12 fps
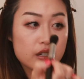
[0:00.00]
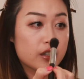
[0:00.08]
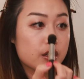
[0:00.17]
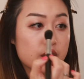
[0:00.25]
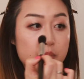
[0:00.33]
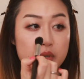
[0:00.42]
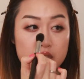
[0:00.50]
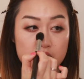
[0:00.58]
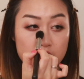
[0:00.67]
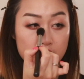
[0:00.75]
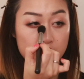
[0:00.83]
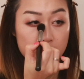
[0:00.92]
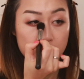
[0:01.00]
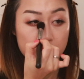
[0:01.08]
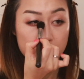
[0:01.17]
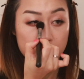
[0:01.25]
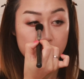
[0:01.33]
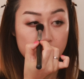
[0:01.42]
She puts a
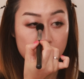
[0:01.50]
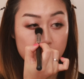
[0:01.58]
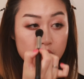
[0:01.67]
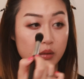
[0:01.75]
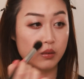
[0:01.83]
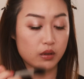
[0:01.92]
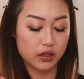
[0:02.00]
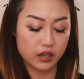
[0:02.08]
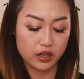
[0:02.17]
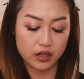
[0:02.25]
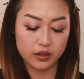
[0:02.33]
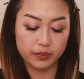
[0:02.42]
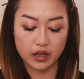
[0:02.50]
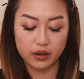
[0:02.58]
little on the inner corner.